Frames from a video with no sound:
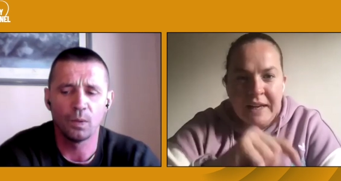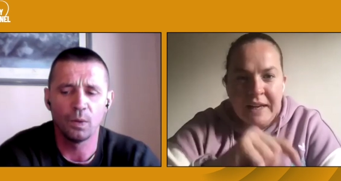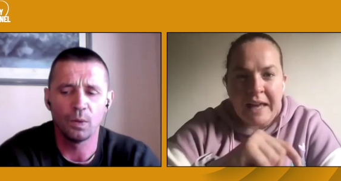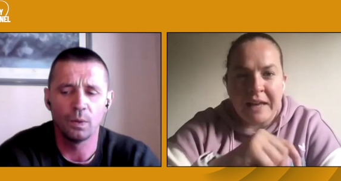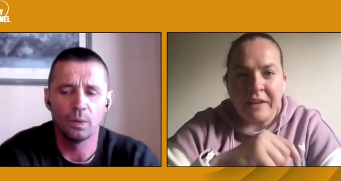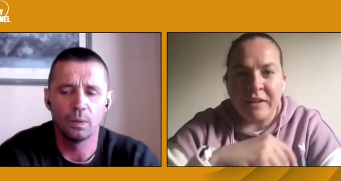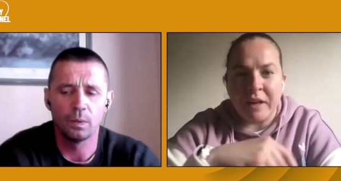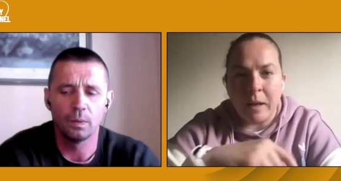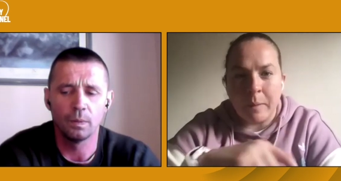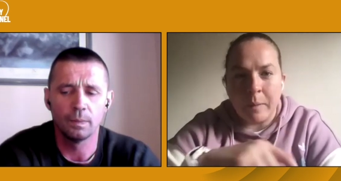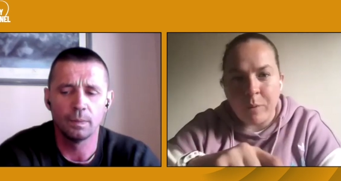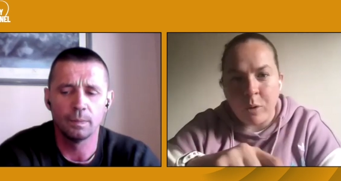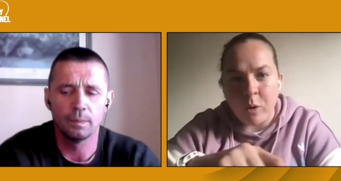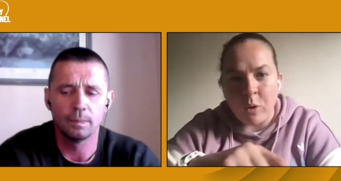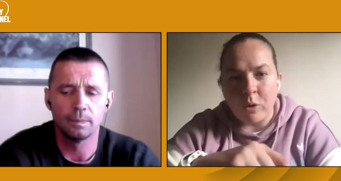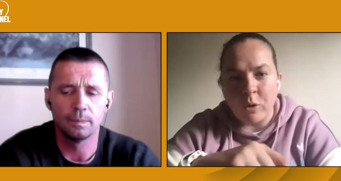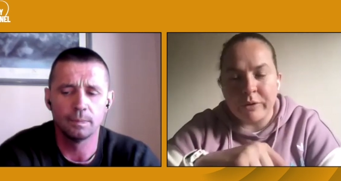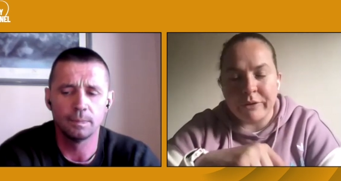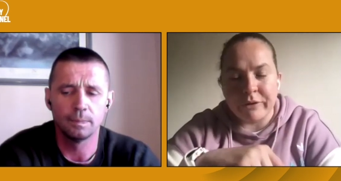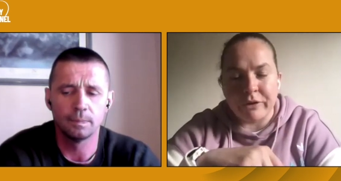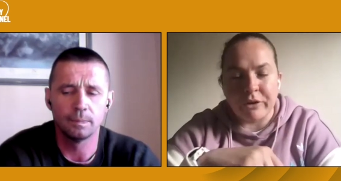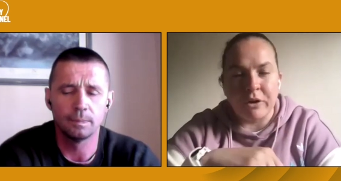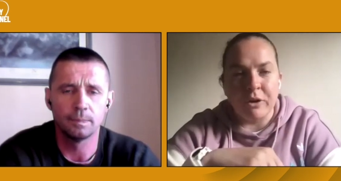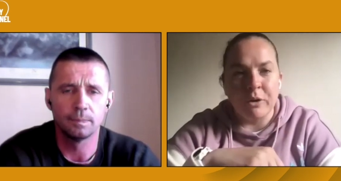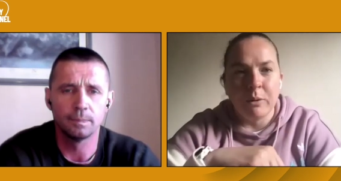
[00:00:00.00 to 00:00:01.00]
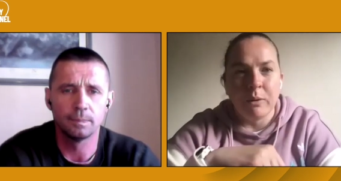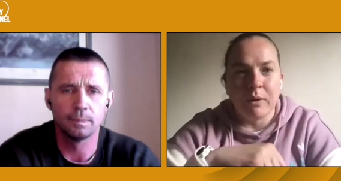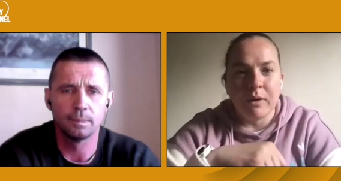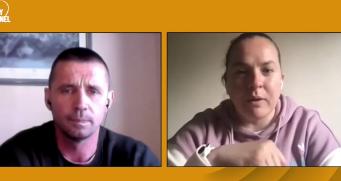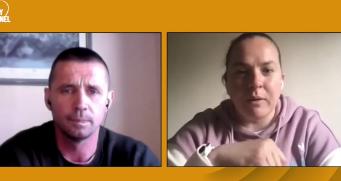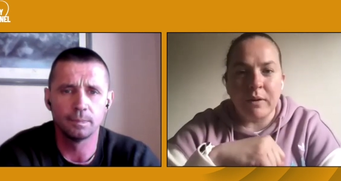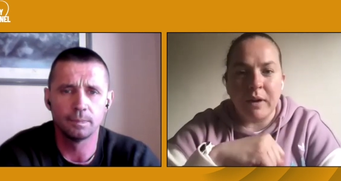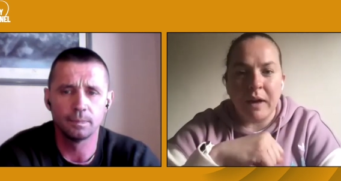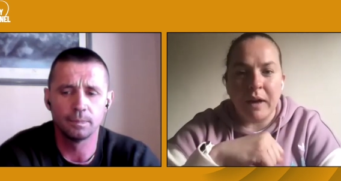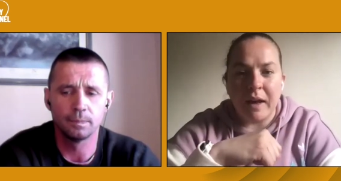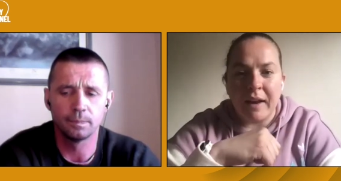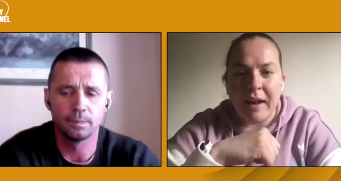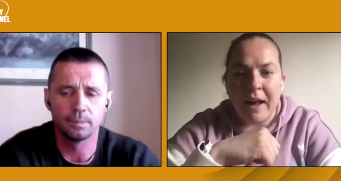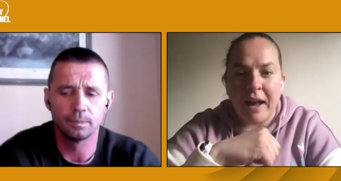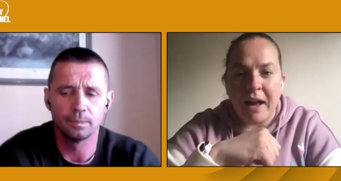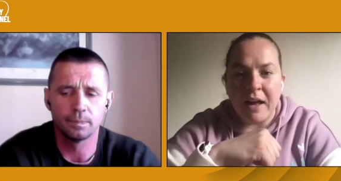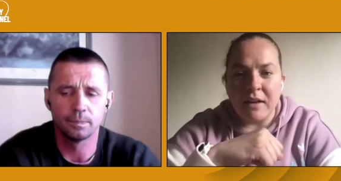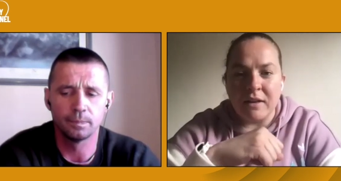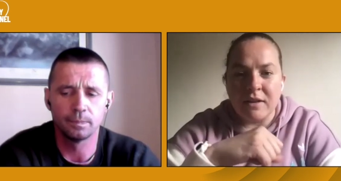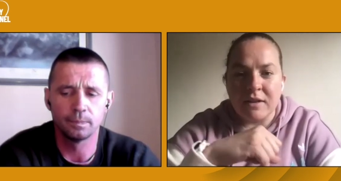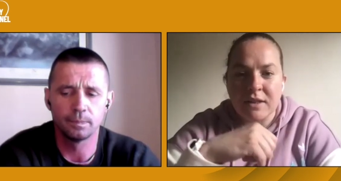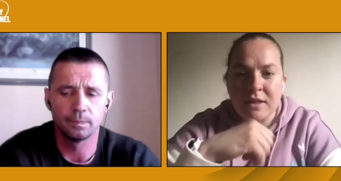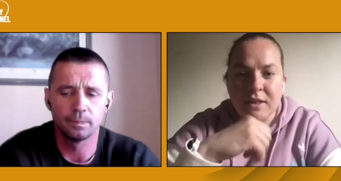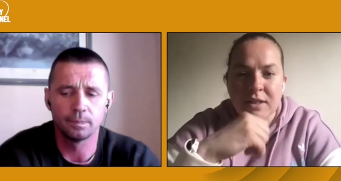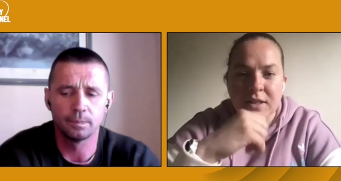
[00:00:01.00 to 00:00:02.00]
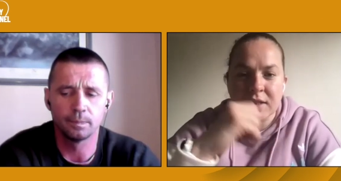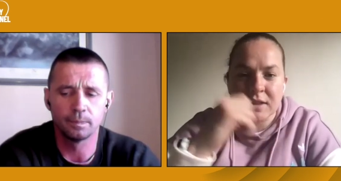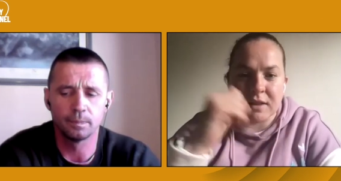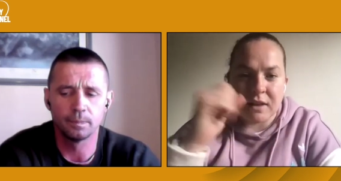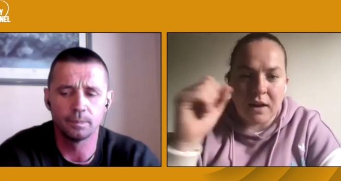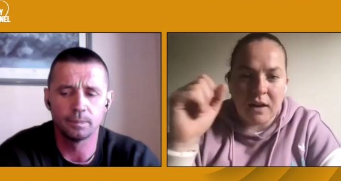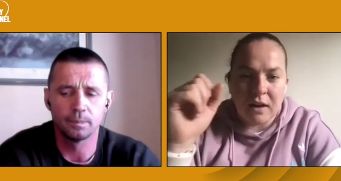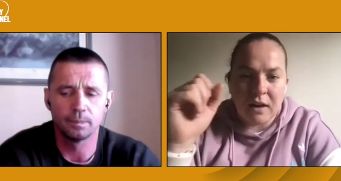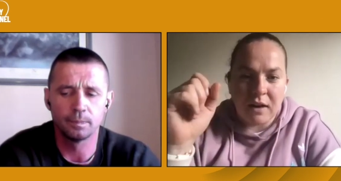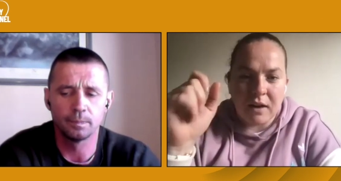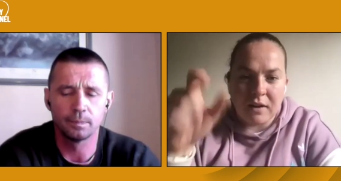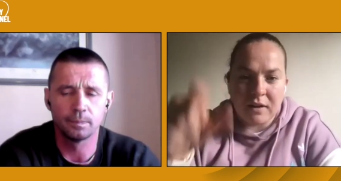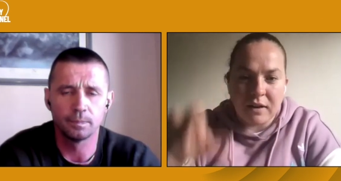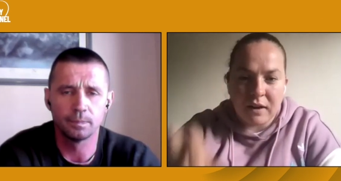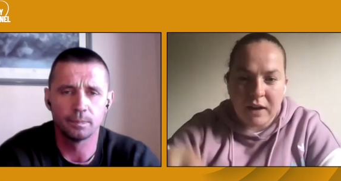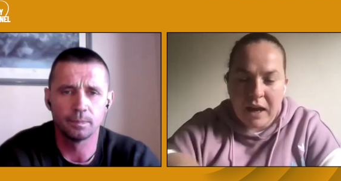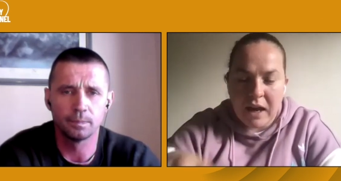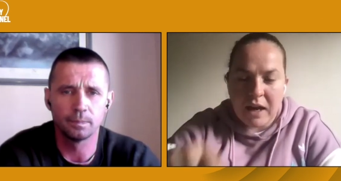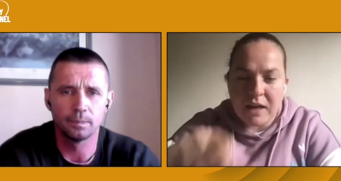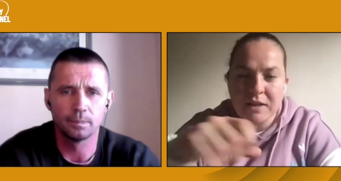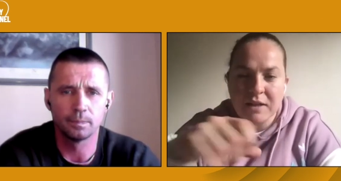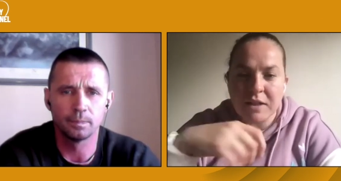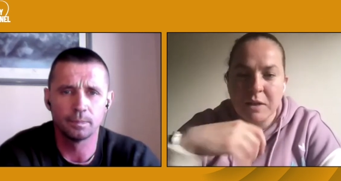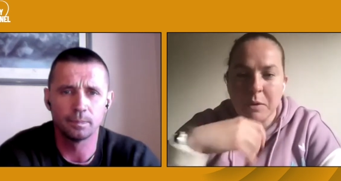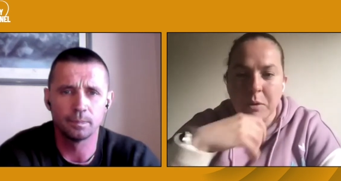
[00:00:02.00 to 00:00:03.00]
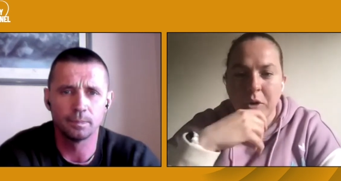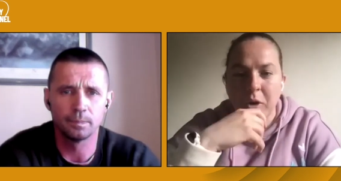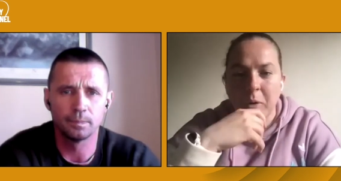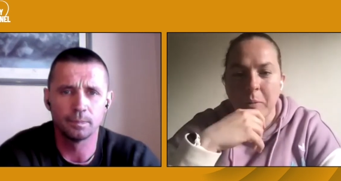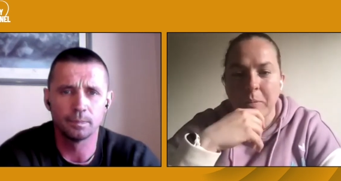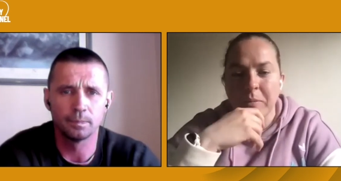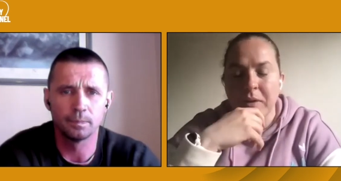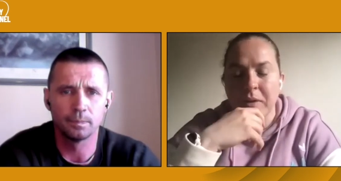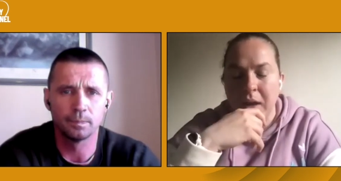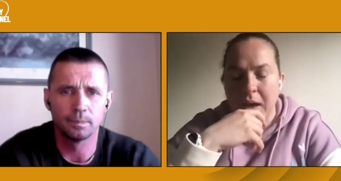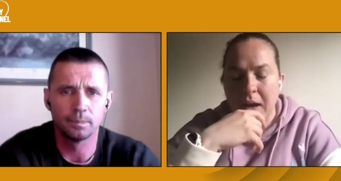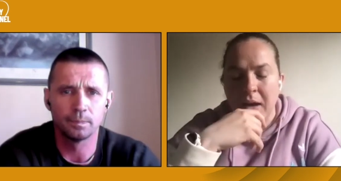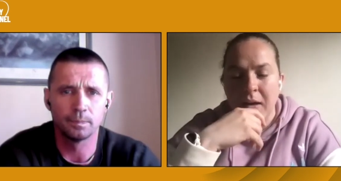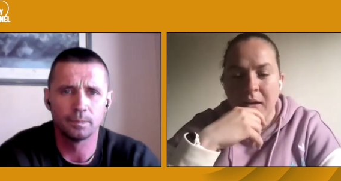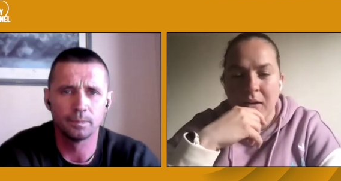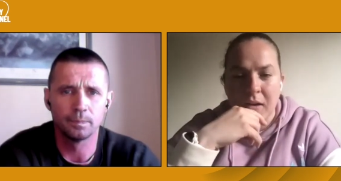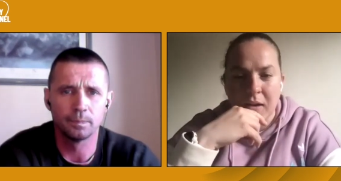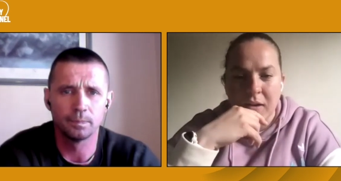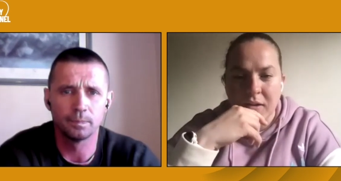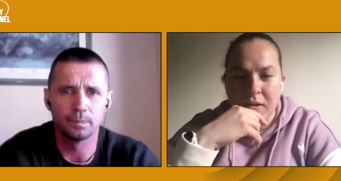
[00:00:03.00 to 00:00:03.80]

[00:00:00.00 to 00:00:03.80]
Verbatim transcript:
Speaker 1: De Lande poked through when they had hands. The, the Casey went up. Yeah,